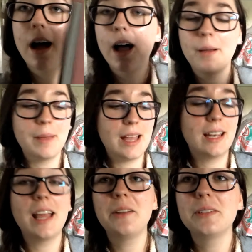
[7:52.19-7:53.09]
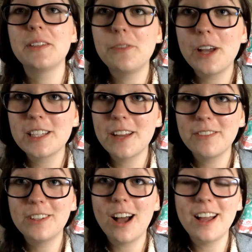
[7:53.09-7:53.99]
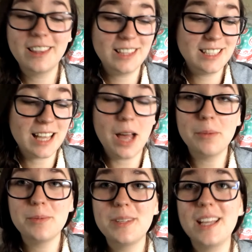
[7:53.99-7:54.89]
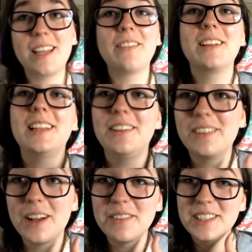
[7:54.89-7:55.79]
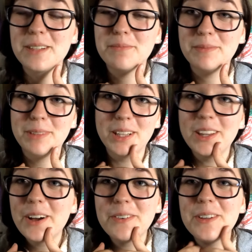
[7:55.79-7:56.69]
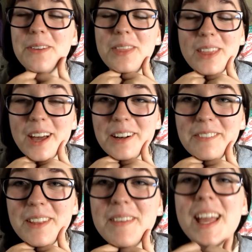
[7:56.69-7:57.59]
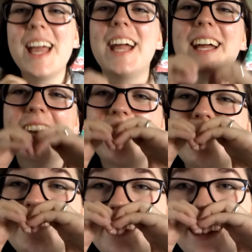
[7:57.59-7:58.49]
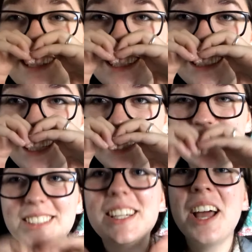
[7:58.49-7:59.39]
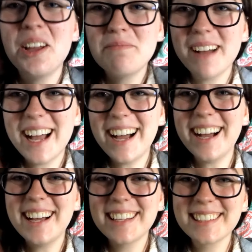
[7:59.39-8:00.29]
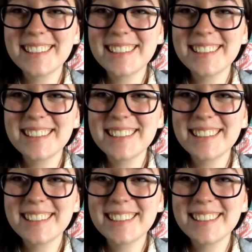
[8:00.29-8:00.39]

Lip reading: And anyways, if you guys have gotten these albums yet, definitely leave a comment down below what you thought of them. And I love you all, and I'll see y'all soon. Bye!